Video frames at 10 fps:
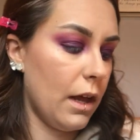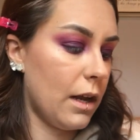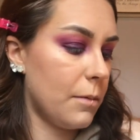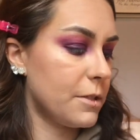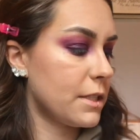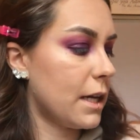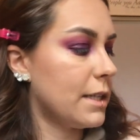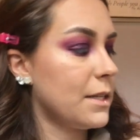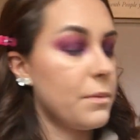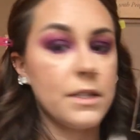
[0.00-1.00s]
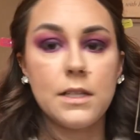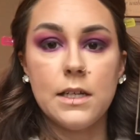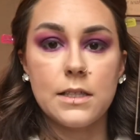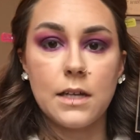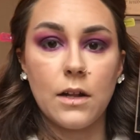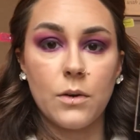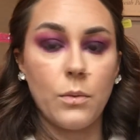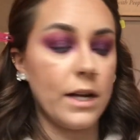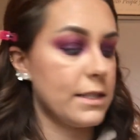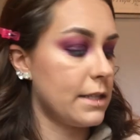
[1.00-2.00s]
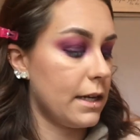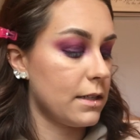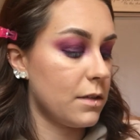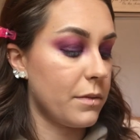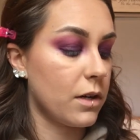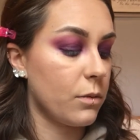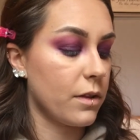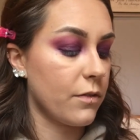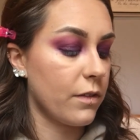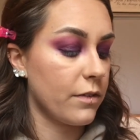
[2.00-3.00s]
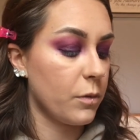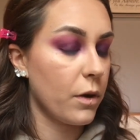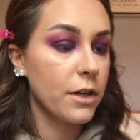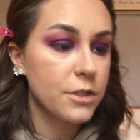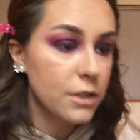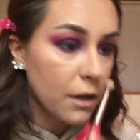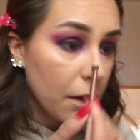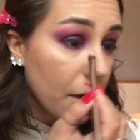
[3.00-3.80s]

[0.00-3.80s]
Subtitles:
And I'm just going to dip into this color White Sand in the middle with a fluffy brush